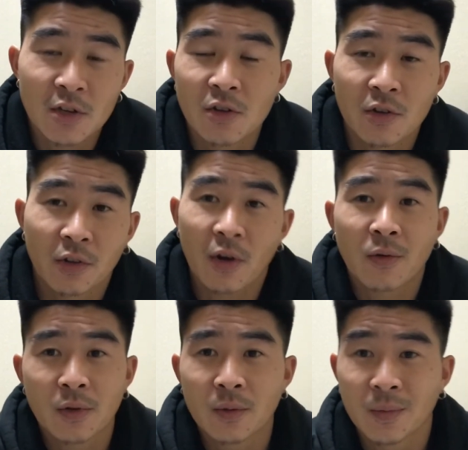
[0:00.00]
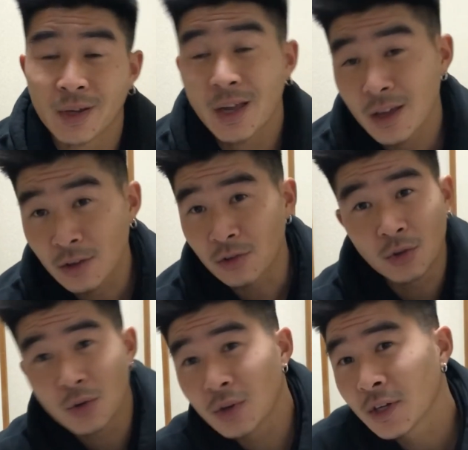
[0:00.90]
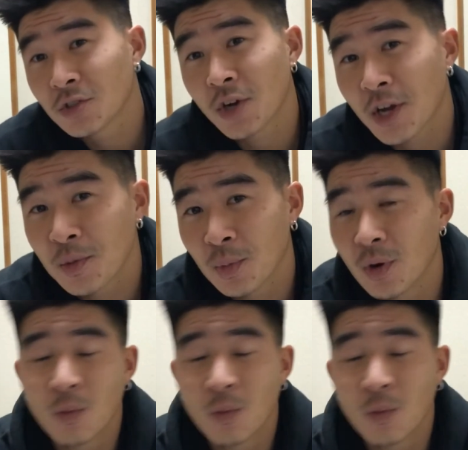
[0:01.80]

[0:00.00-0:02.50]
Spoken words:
You can talk with them like, hey, do you like Dragon Ball?